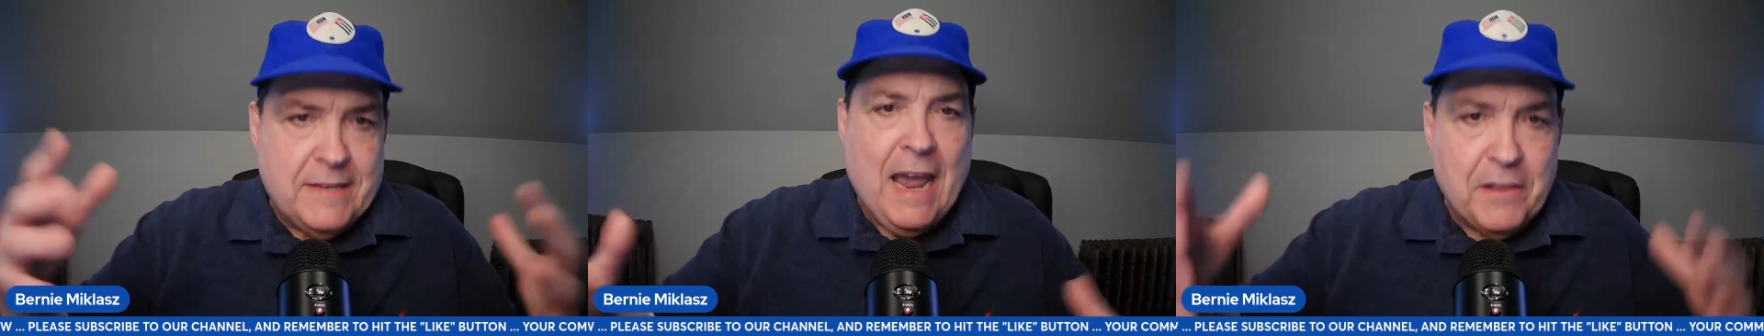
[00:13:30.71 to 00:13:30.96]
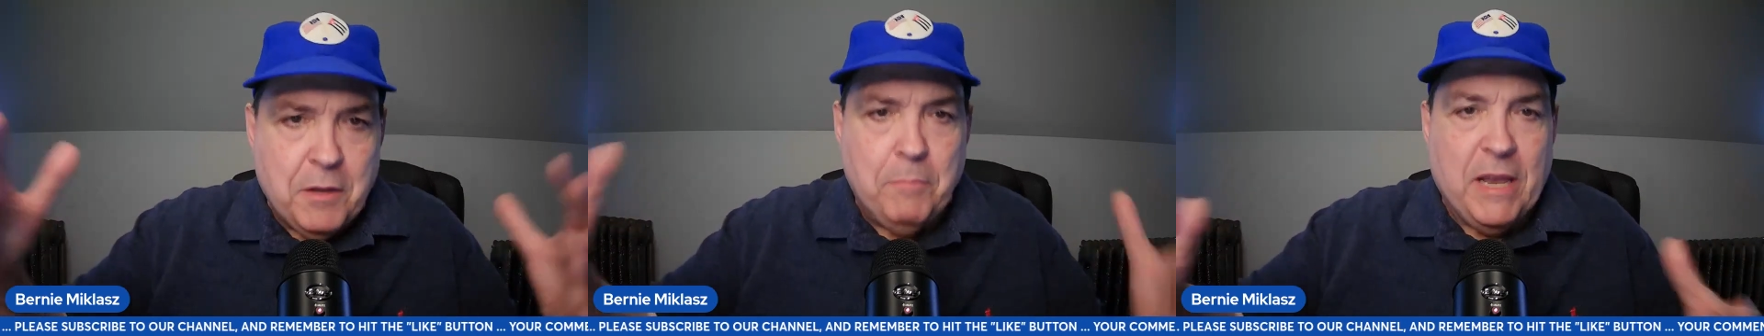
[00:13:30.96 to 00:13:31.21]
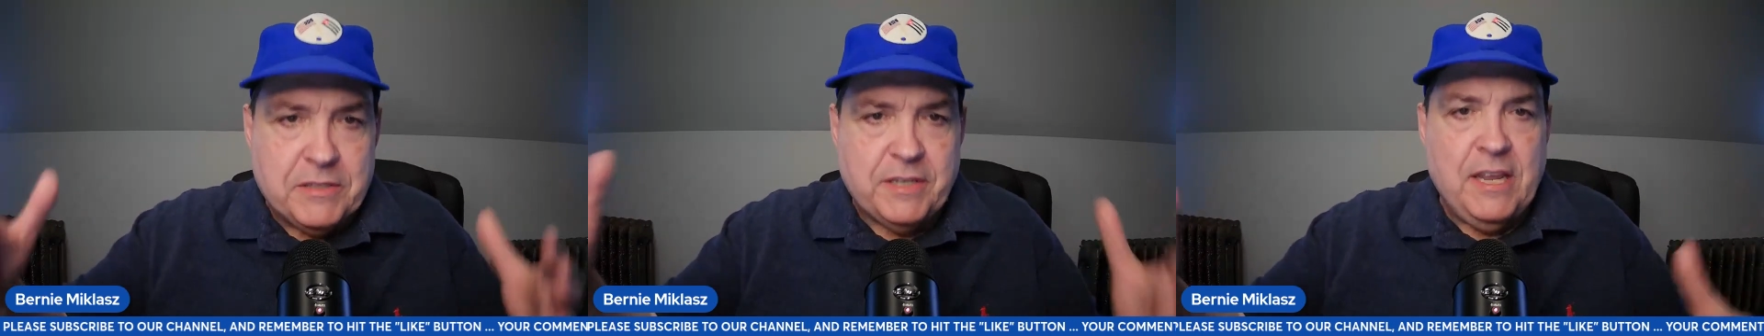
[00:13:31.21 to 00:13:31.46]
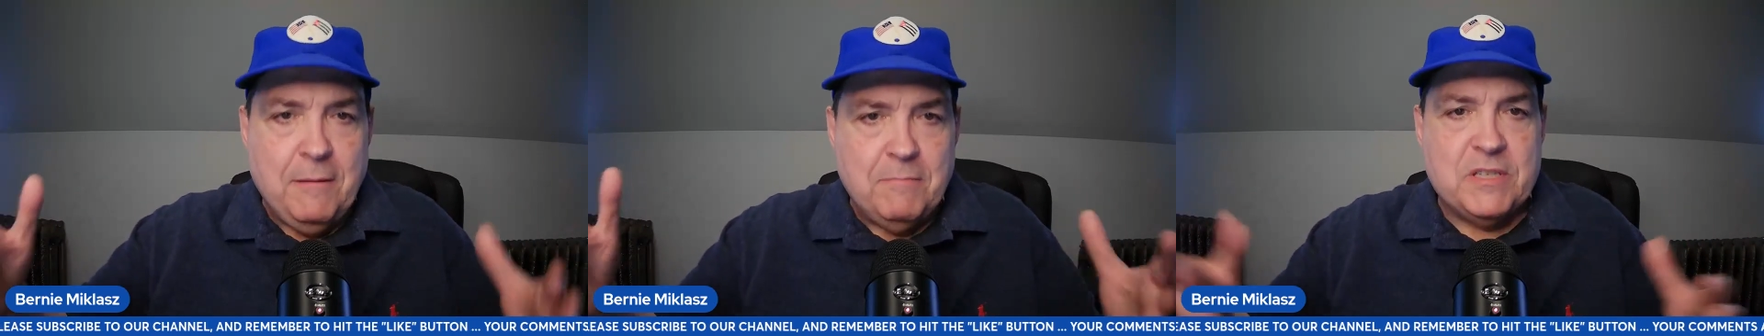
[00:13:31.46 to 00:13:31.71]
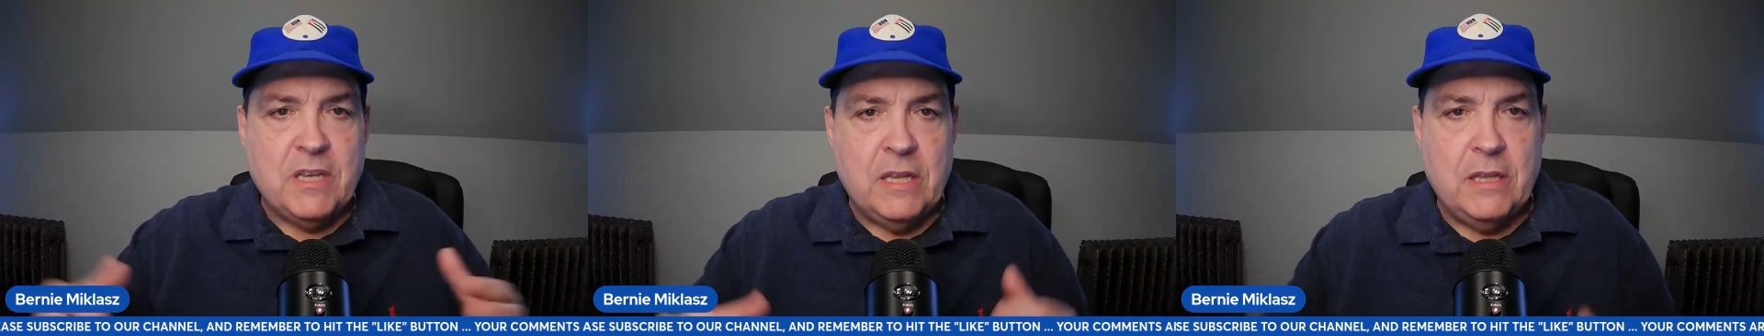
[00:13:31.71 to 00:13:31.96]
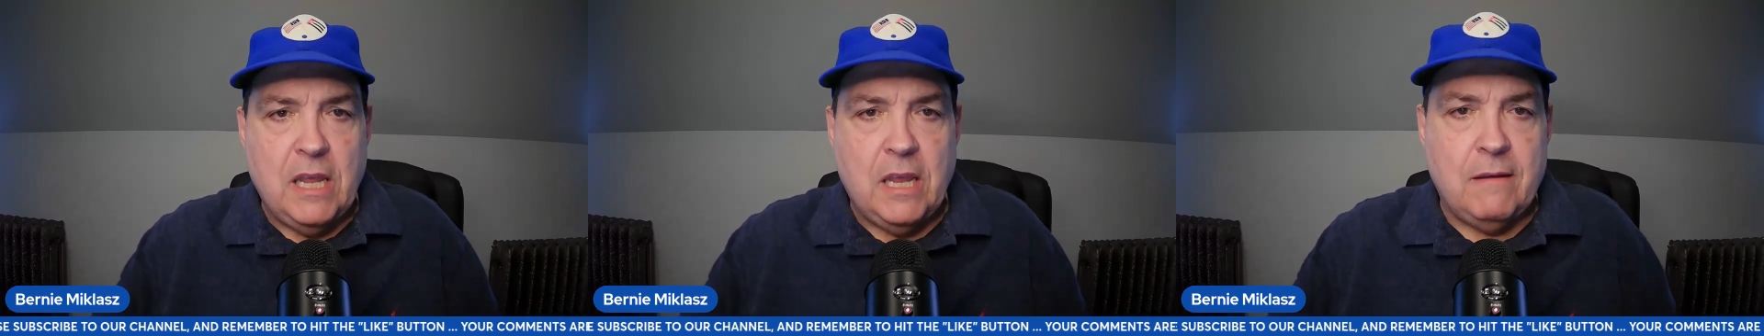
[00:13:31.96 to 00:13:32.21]
down the best teams
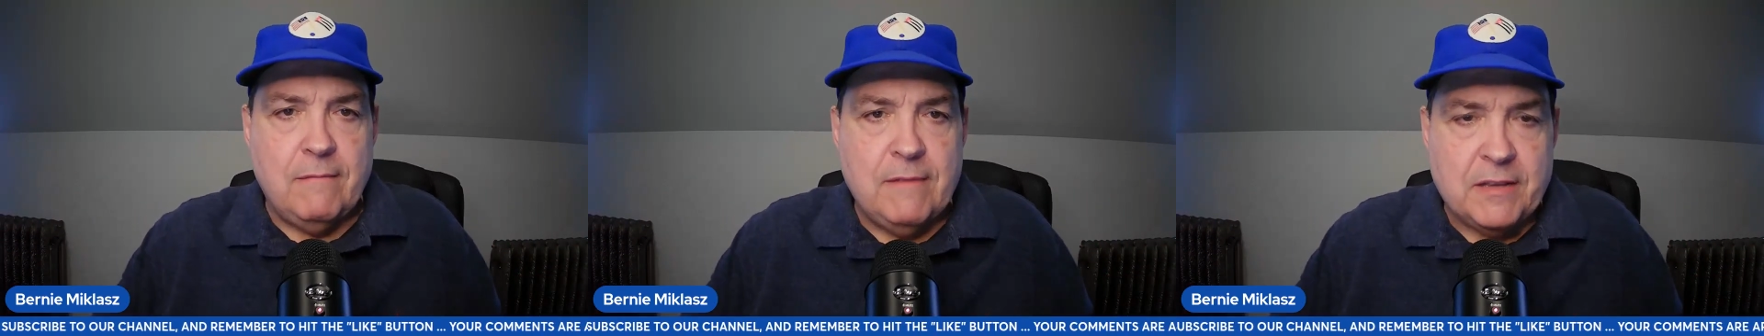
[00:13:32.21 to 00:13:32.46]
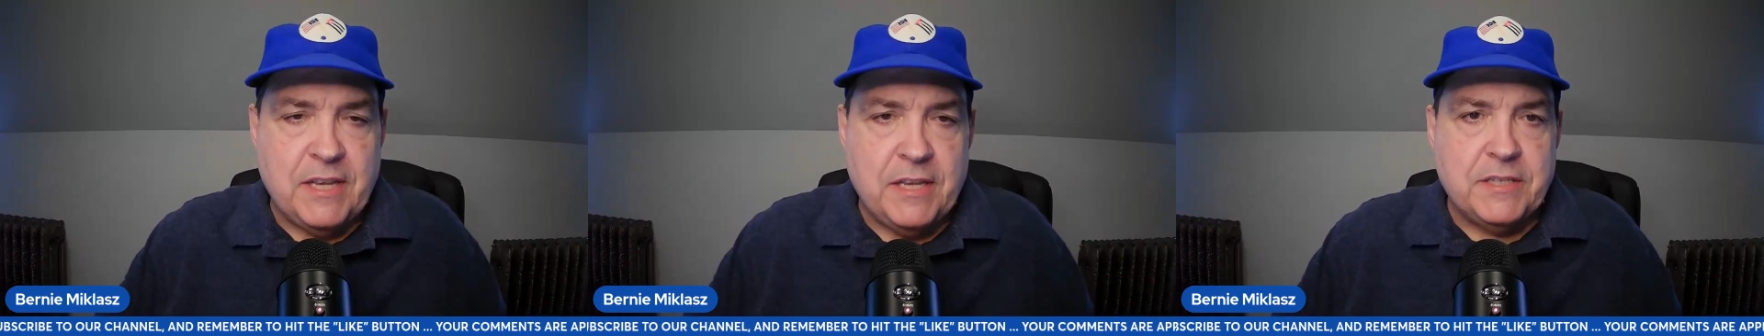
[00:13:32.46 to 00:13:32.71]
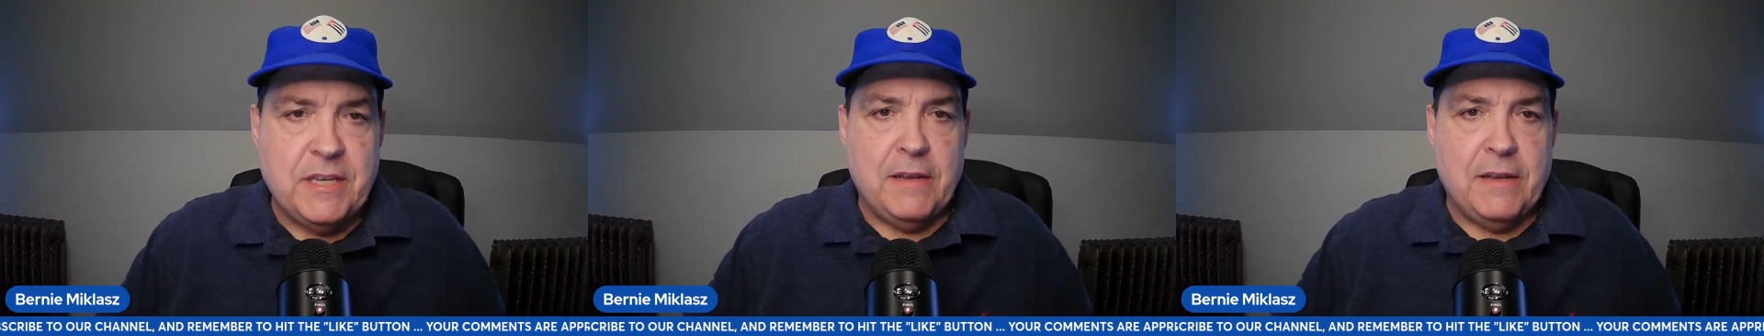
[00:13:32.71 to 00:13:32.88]
in the SEC.